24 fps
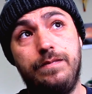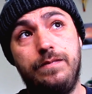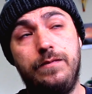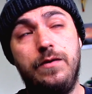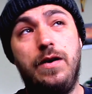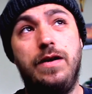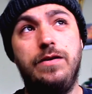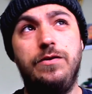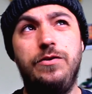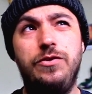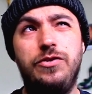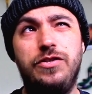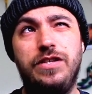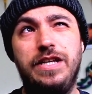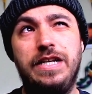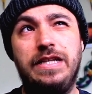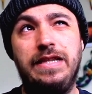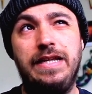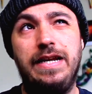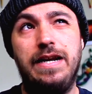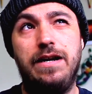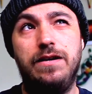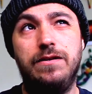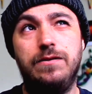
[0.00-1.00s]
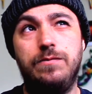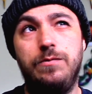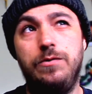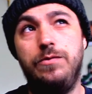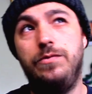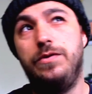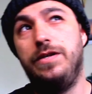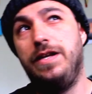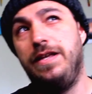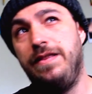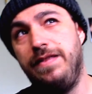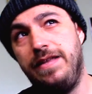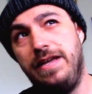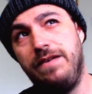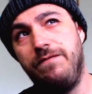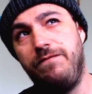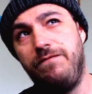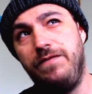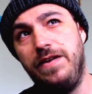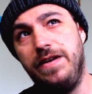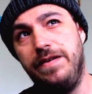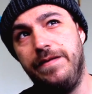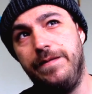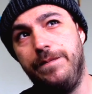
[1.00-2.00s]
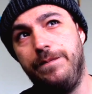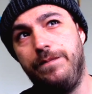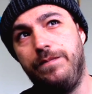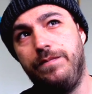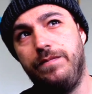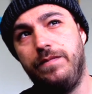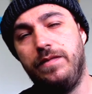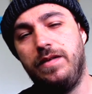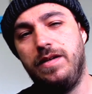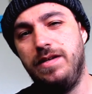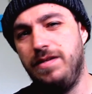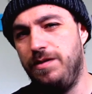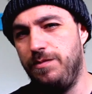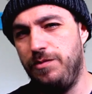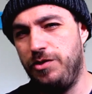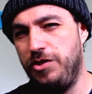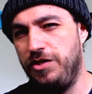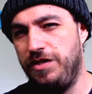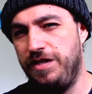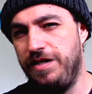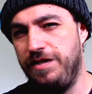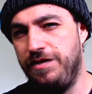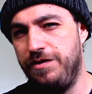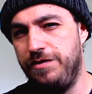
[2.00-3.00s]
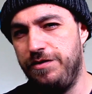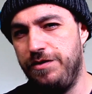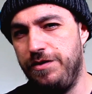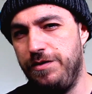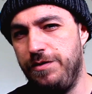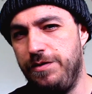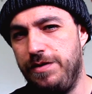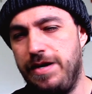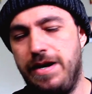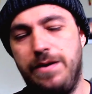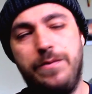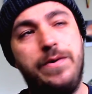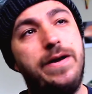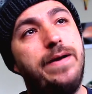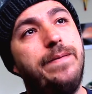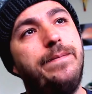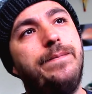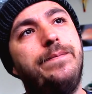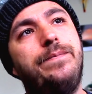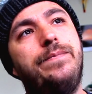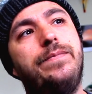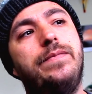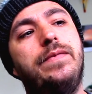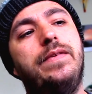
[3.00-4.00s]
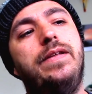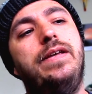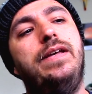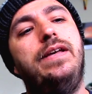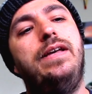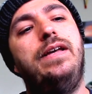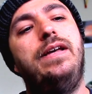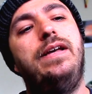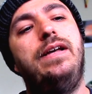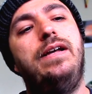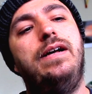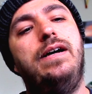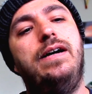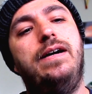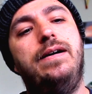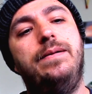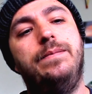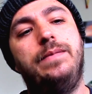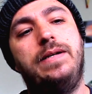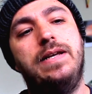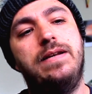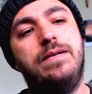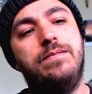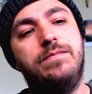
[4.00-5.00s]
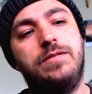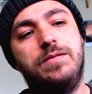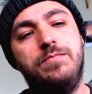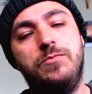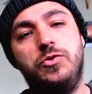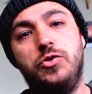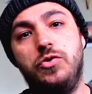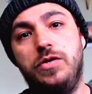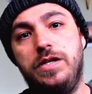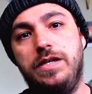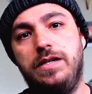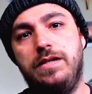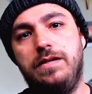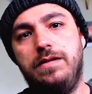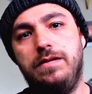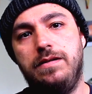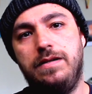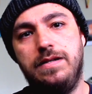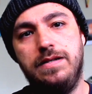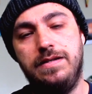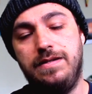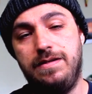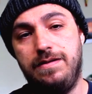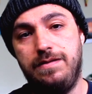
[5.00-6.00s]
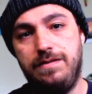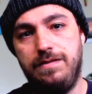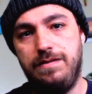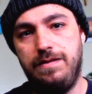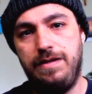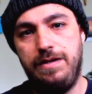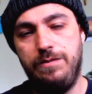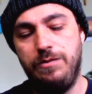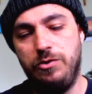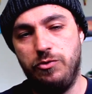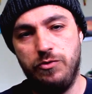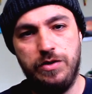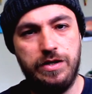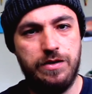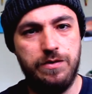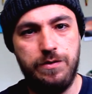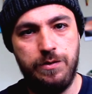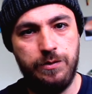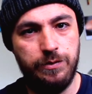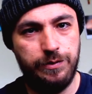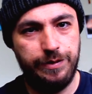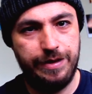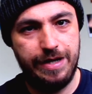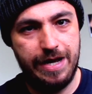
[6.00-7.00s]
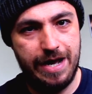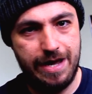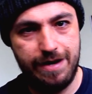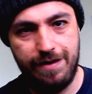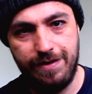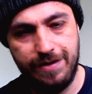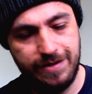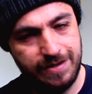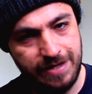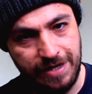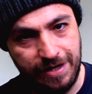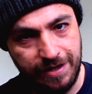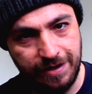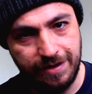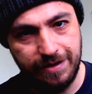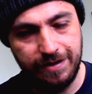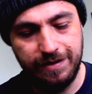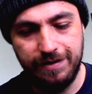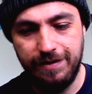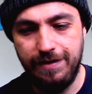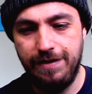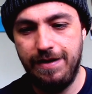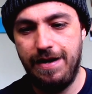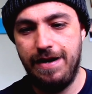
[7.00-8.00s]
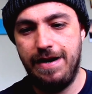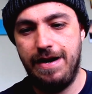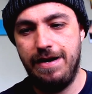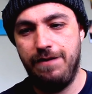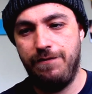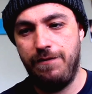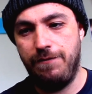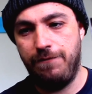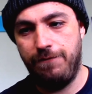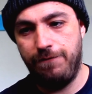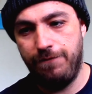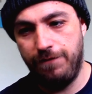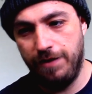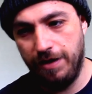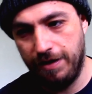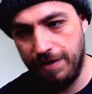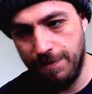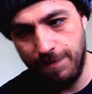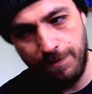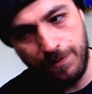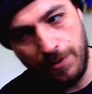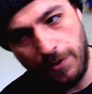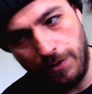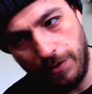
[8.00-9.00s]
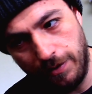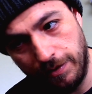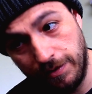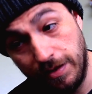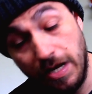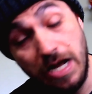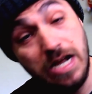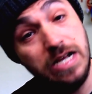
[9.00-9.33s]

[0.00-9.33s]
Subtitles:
I'd usually clean out his wound and then feed him because it was just easier to do that way. Get him some drink, because he would drink only out of the sink, not out of a friggin' bowl.